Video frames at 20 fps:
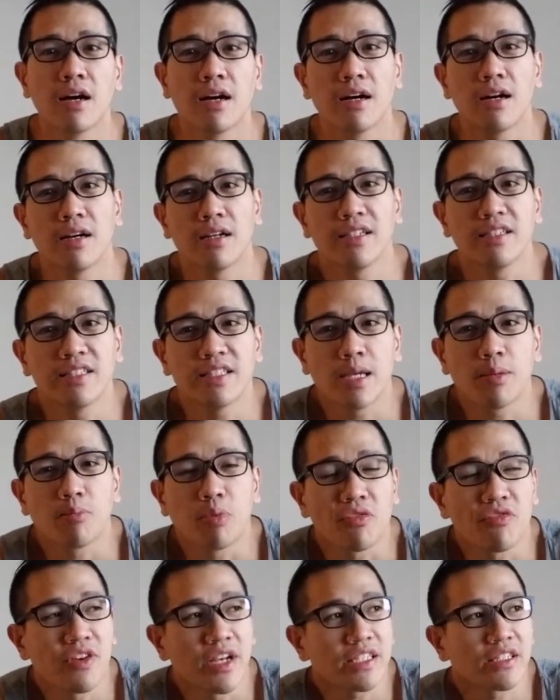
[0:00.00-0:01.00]
Uh, he's a
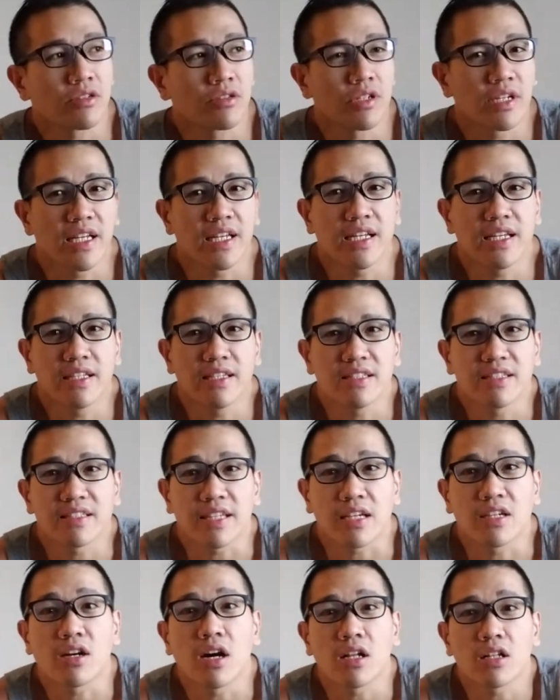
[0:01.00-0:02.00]
professor in
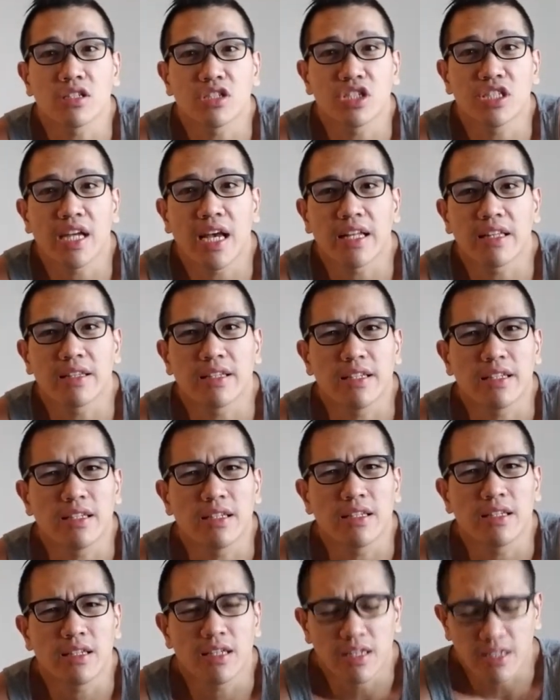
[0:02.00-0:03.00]
psychology at
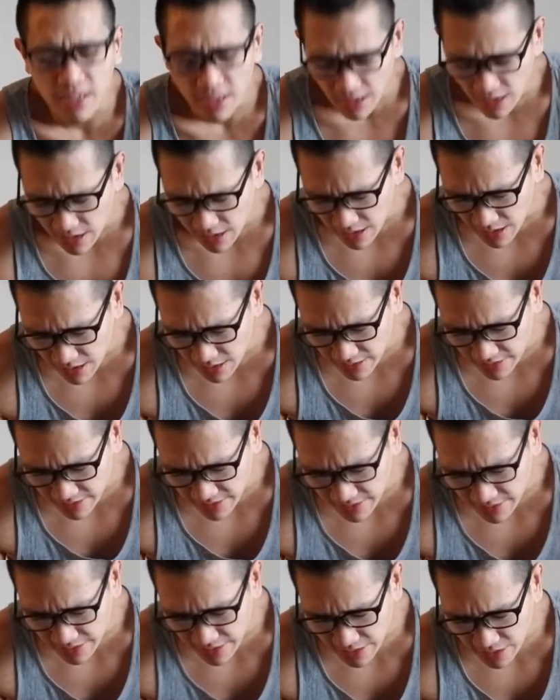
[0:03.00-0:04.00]
the, uh, let's
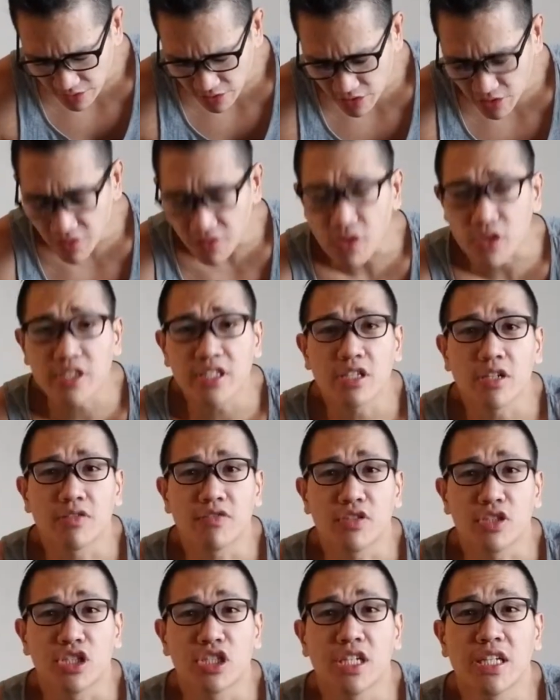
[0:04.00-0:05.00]
see here, University of
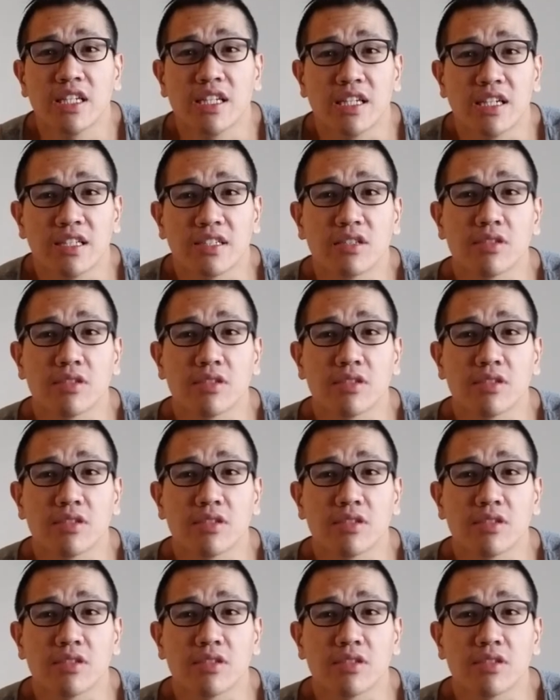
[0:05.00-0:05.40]
Virginia.